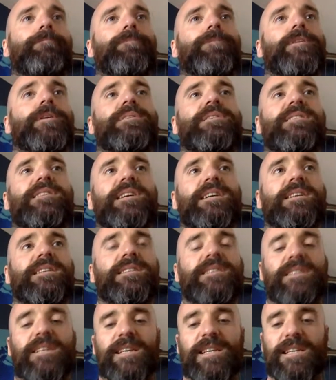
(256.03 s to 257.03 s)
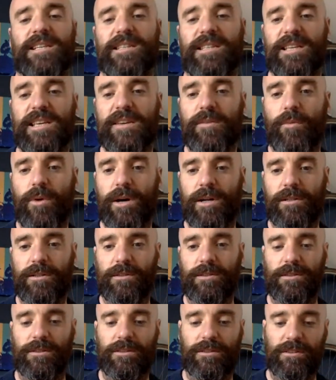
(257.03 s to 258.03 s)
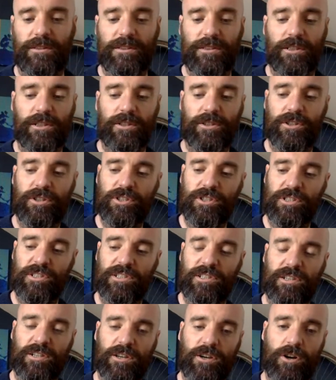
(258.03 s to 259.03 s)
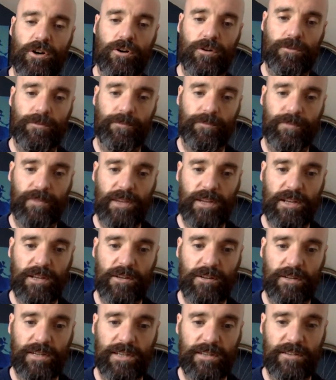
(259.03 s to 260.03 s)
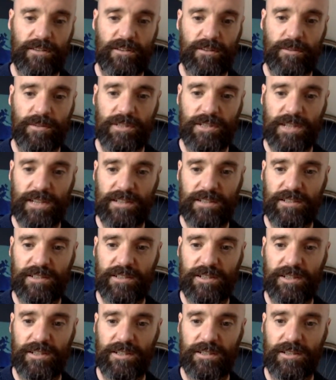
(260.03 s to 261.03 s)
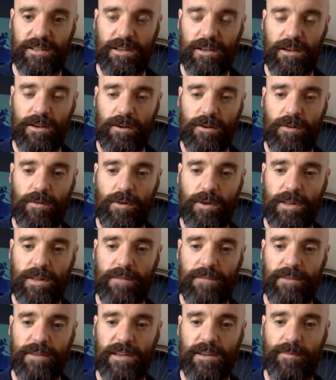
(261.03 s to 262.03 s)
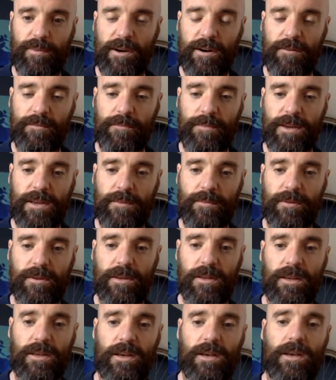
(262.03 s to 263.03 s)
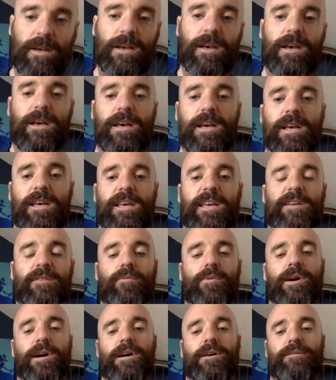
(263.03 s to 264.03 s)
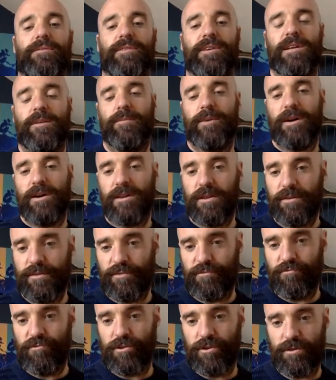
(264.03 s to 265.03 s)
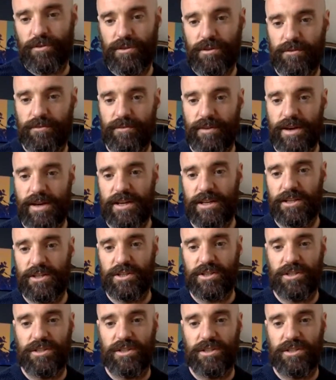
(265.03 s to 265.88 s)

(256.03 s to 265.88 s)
Number 6 is eat well. So because you're stuck at home and you're not getting to do much exercise, why don't you think about maybe eating well, think about your fruit, your veg,